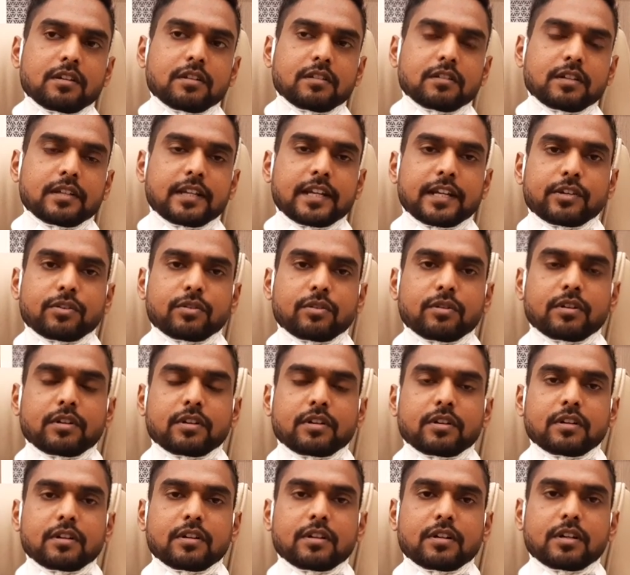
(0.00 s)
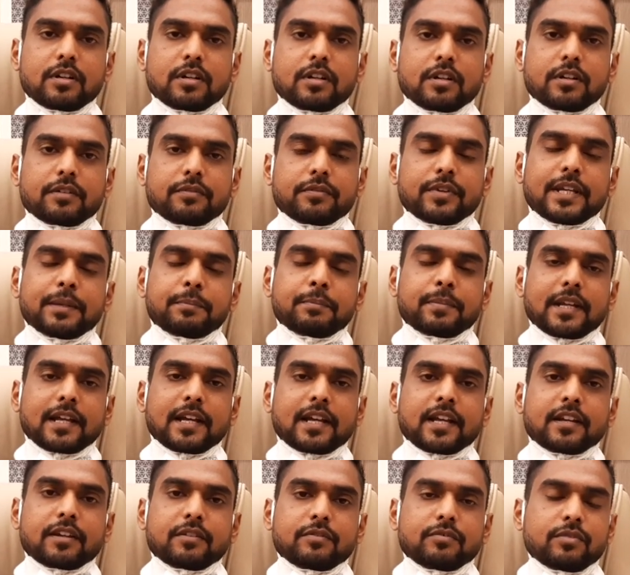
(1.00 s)
Later on, uh, we
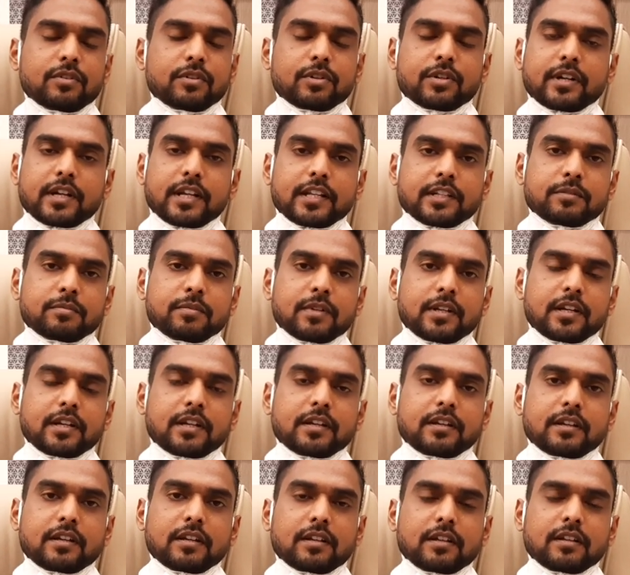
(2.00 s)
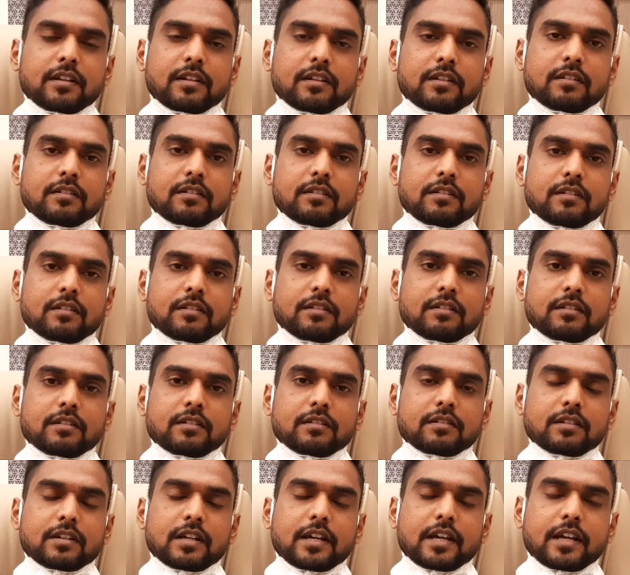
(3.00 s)
planned for transplant, and uh,
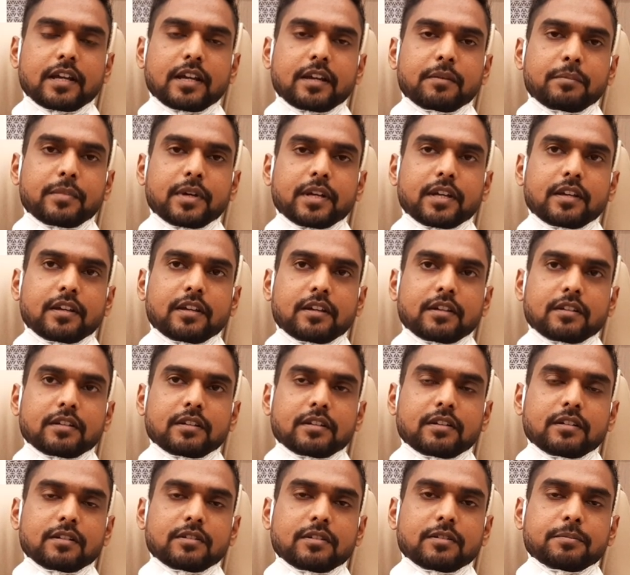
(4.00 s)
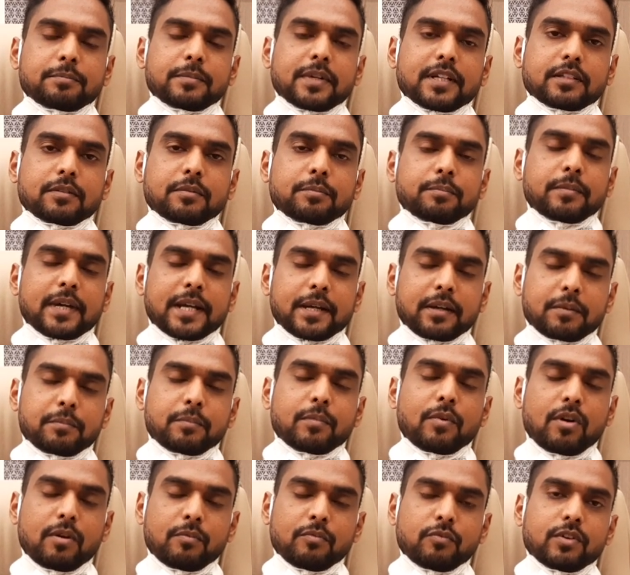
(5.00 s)
I, my, my, my
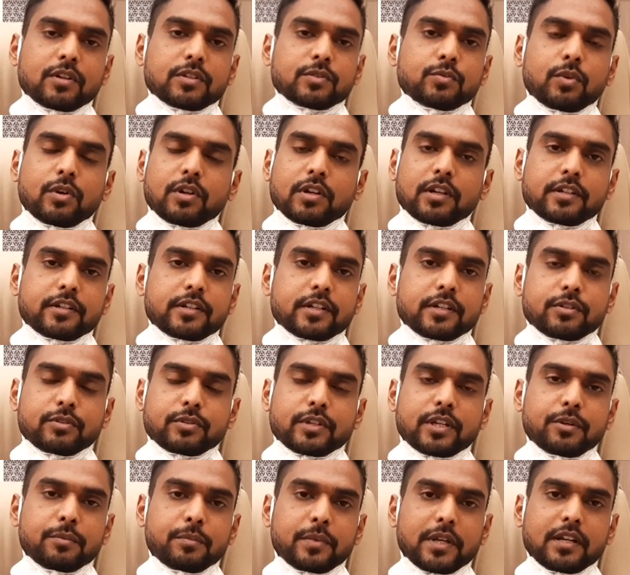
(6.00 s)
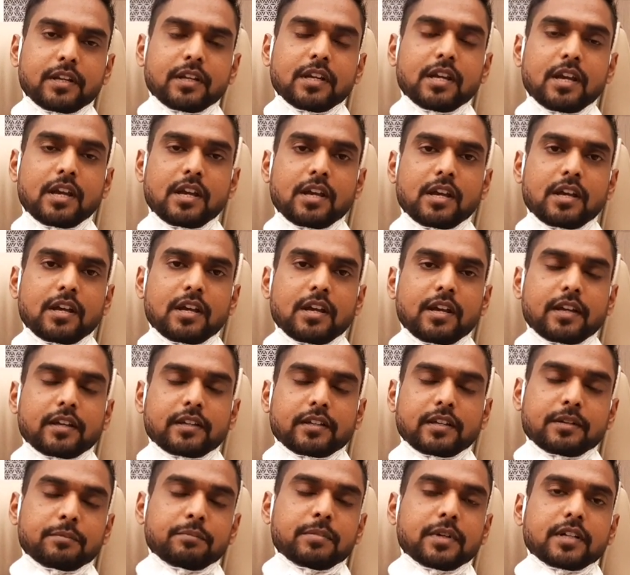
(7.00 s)
mom was voluntary to give me,
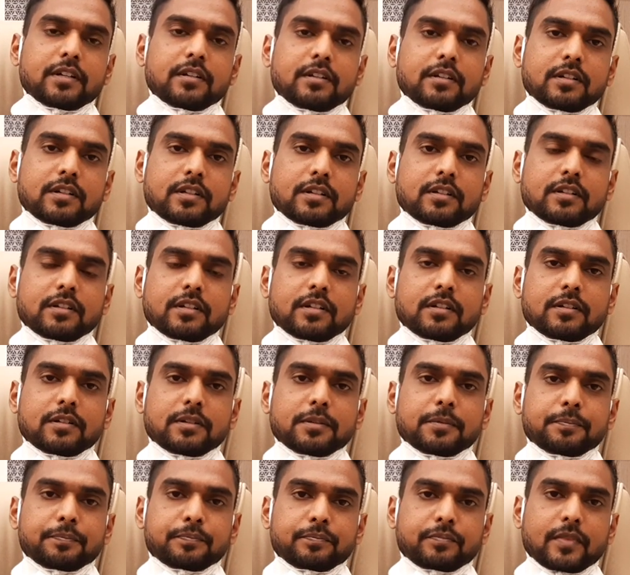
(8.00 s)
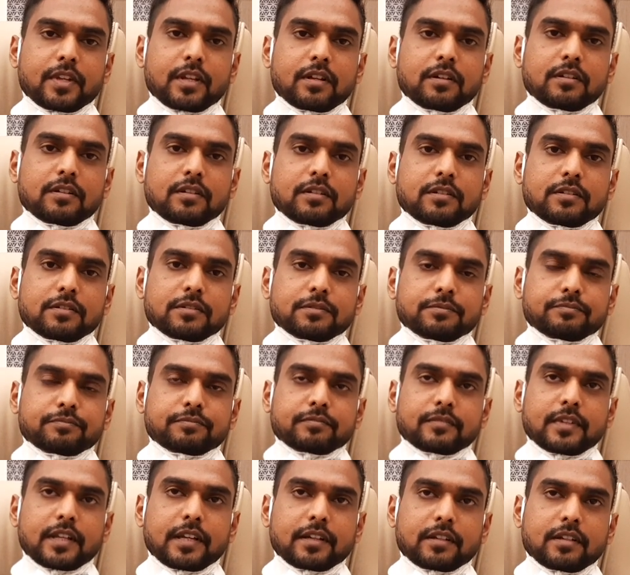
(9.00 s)
yet but her uh, uh,
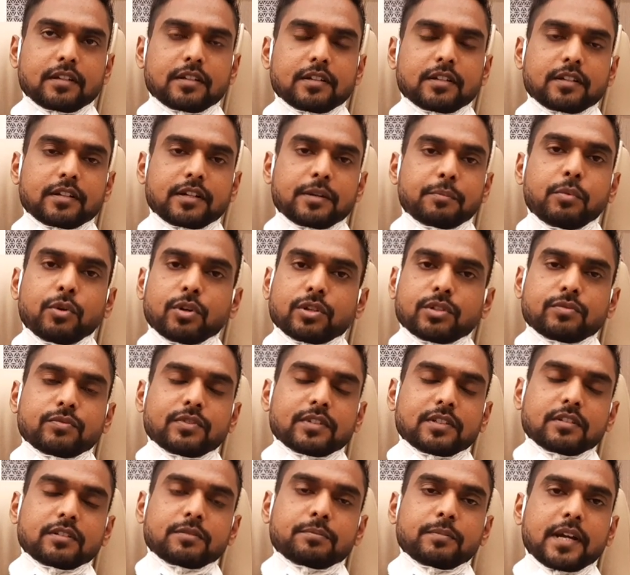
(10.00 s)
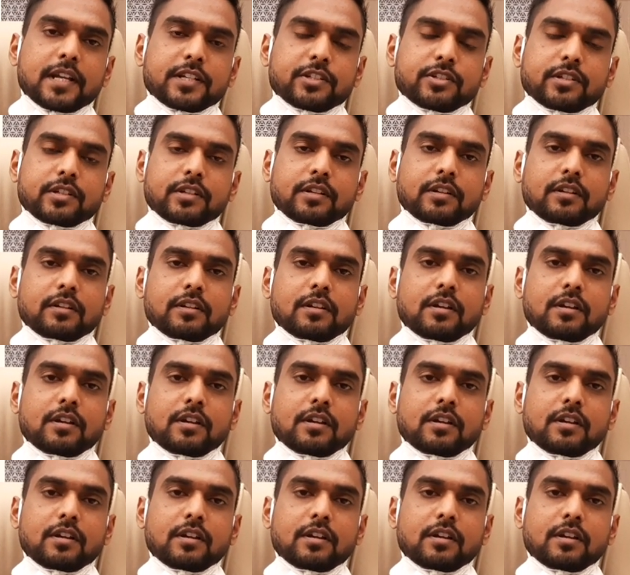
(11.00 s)
like her reports wasn't matching